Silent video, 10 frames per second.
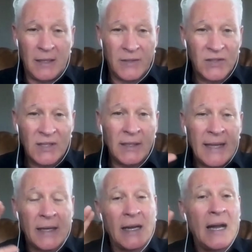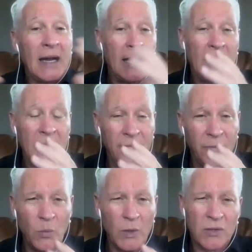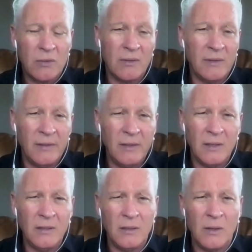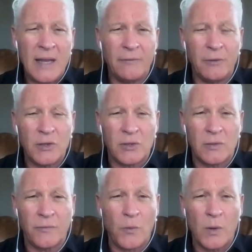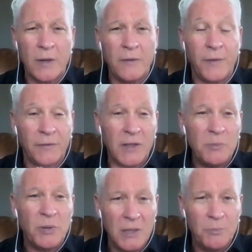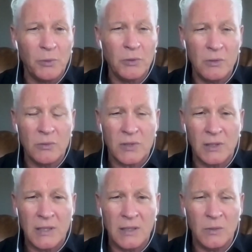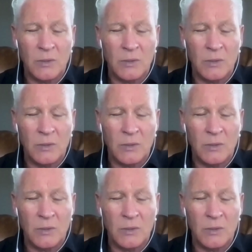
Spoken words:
send out a hive, which average 40, 50 people usually.